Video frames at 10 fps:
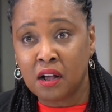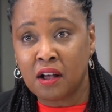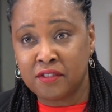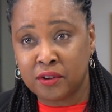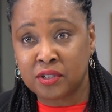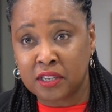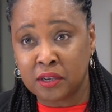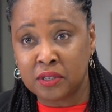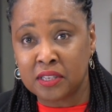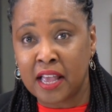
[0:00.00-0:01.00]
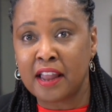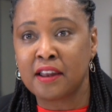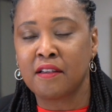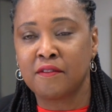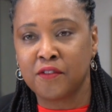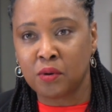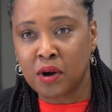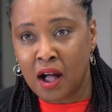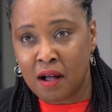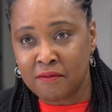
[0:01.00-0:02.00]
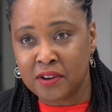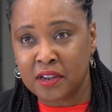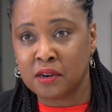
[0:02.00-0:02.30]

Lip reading: of their skill set and feel confident